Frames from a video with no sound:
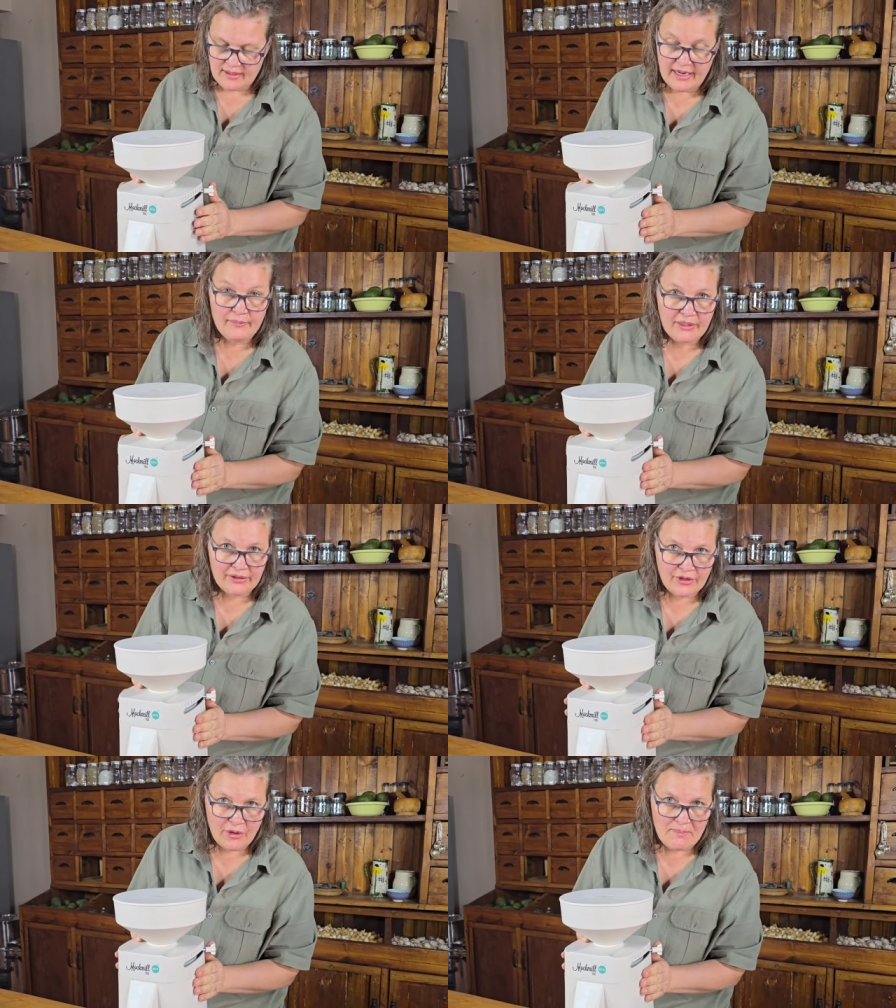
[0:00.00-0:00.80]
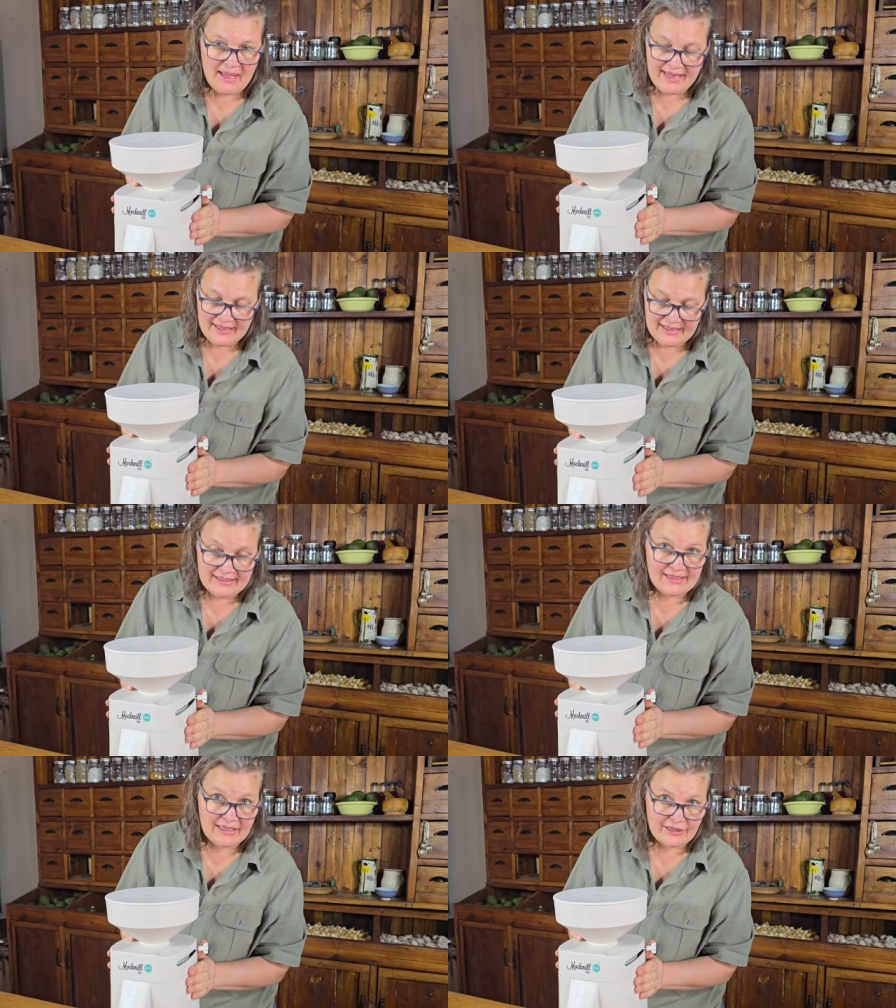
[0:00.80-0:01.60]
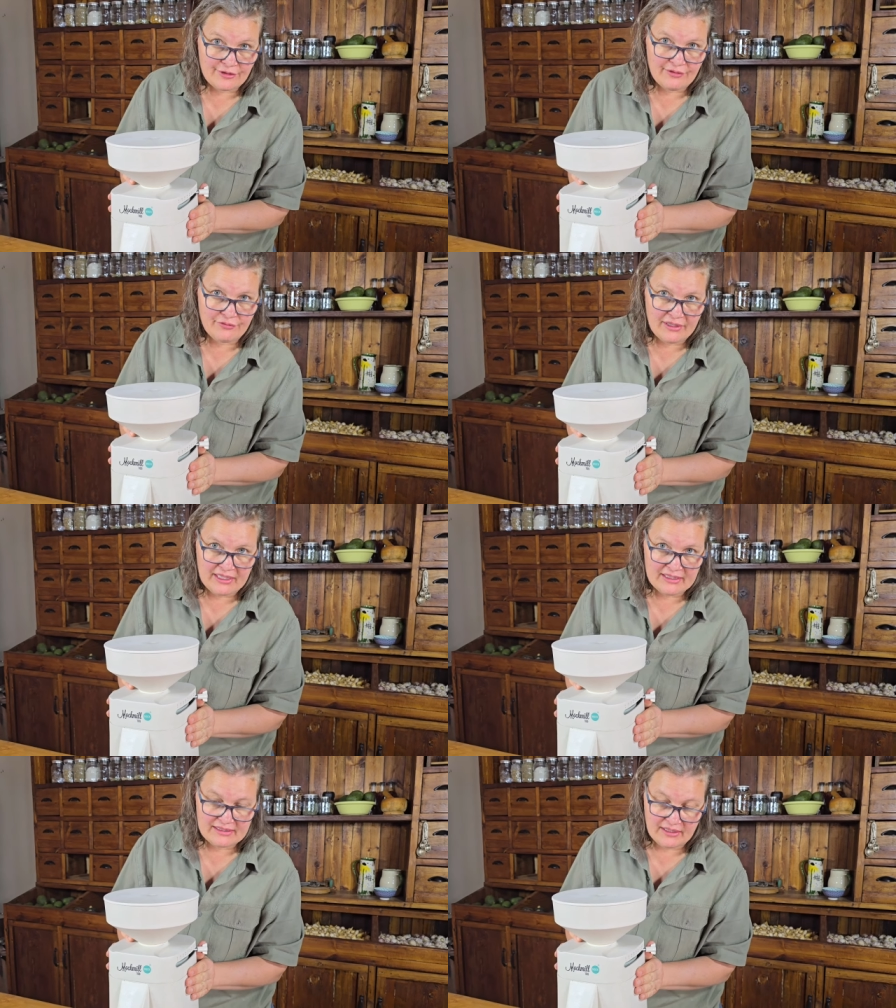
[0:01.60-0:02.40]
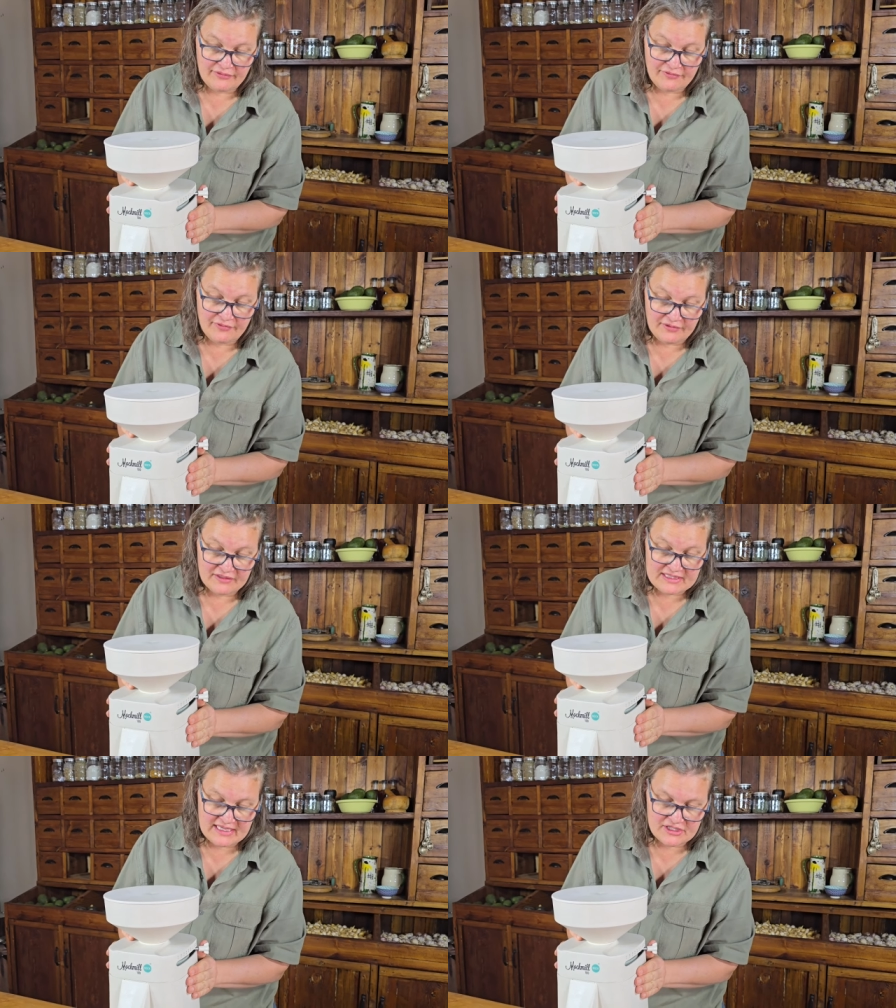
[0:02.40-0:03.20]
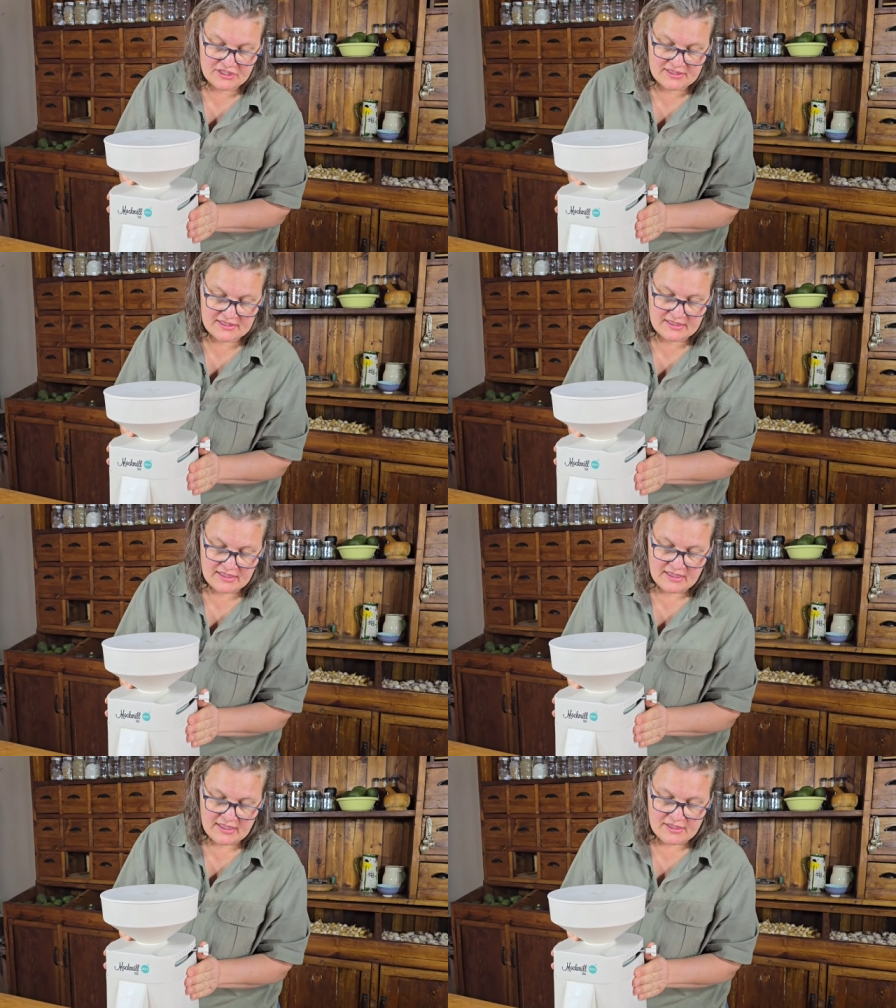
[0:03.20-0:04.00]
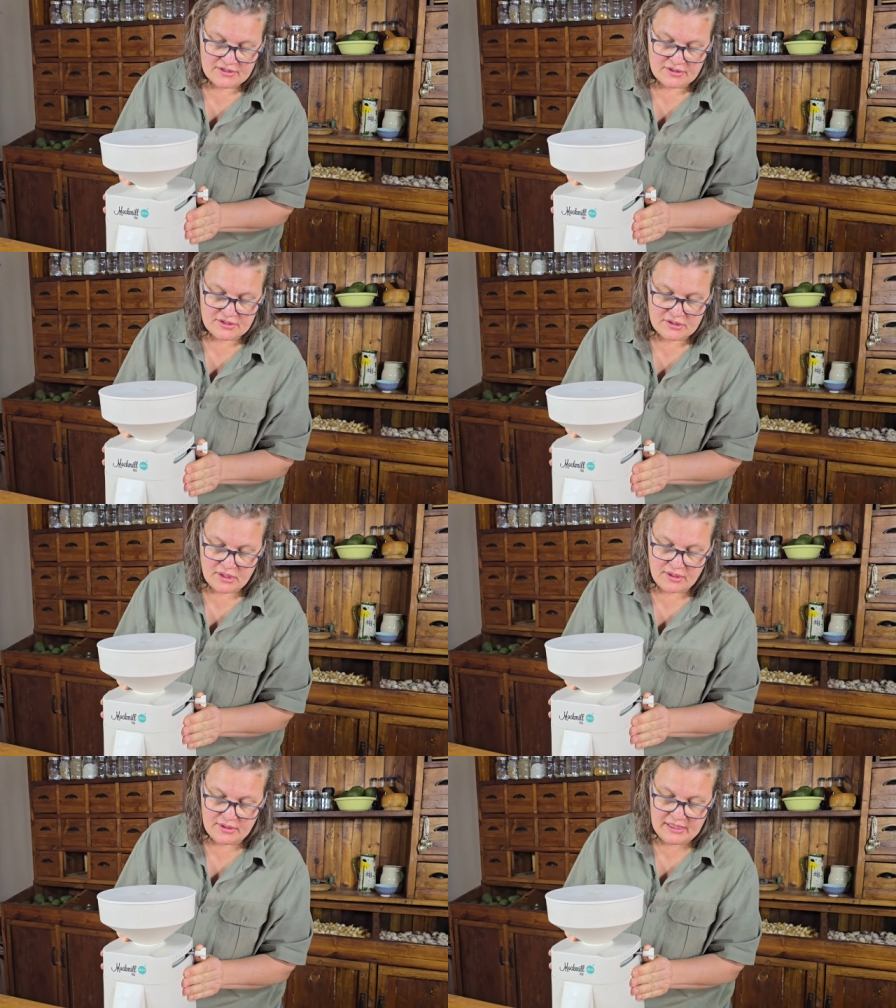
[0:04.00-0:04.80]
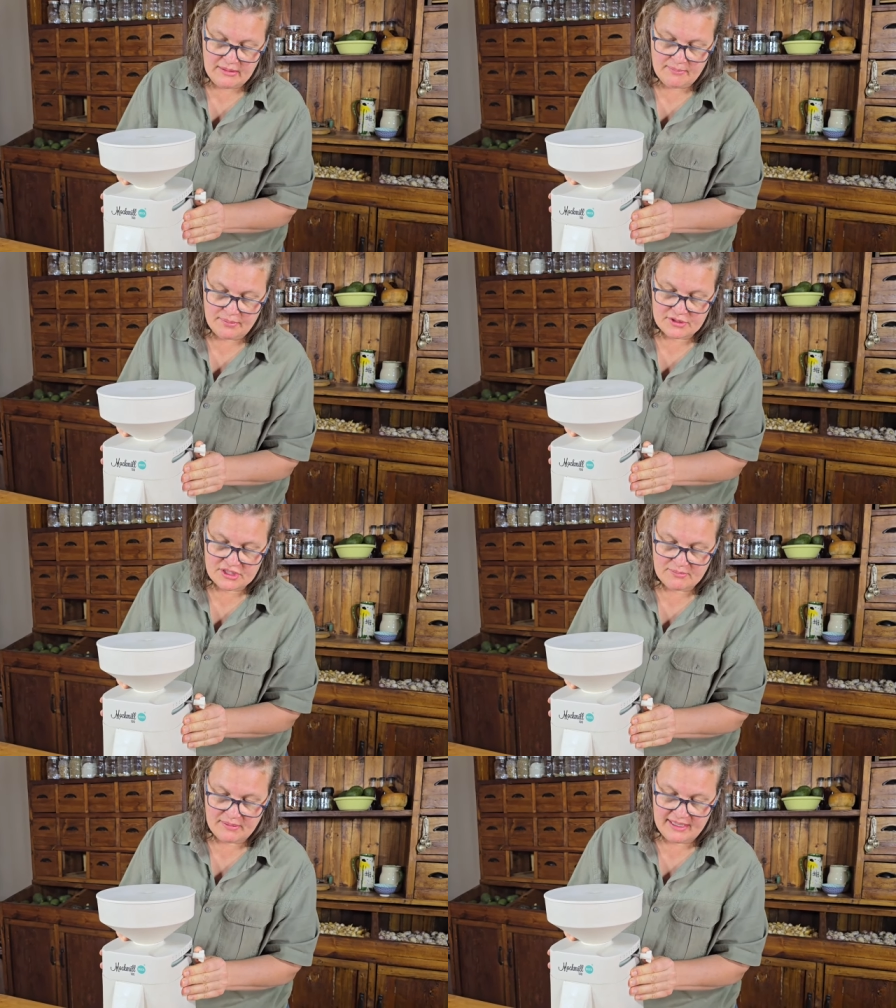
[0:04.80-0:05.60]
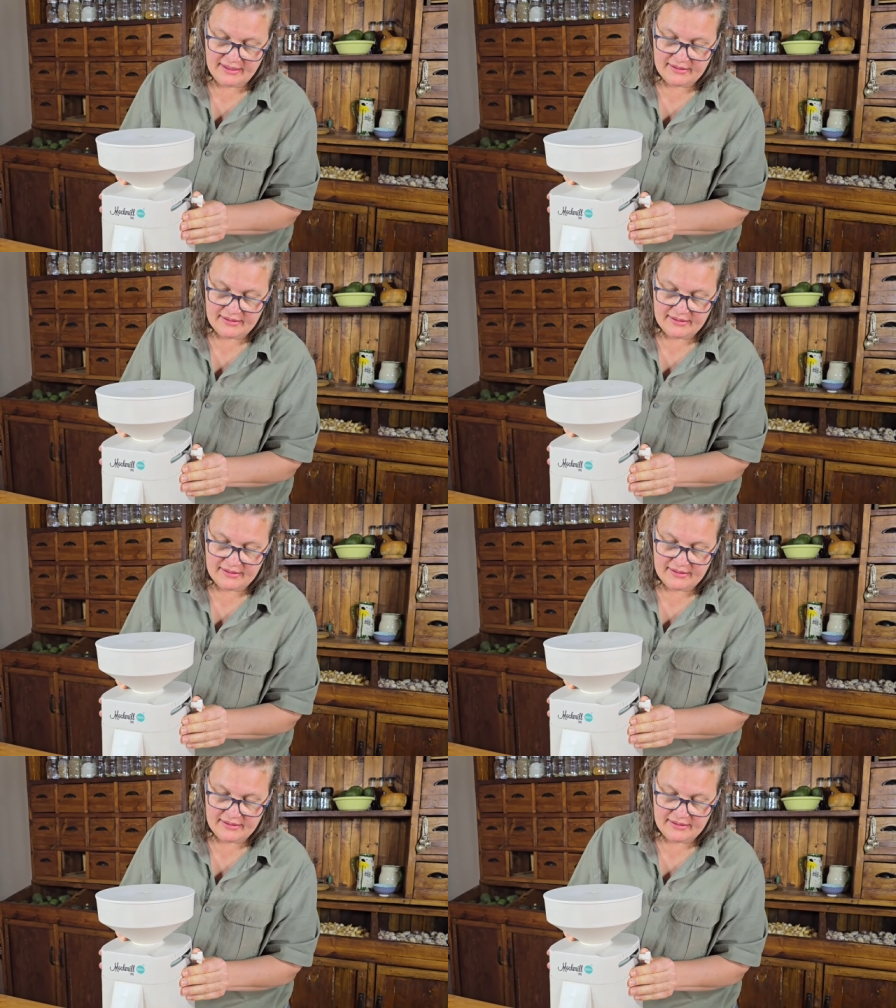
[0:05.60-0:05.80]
And we're going to go back and hear if we can, if it touches. So slowly push it back.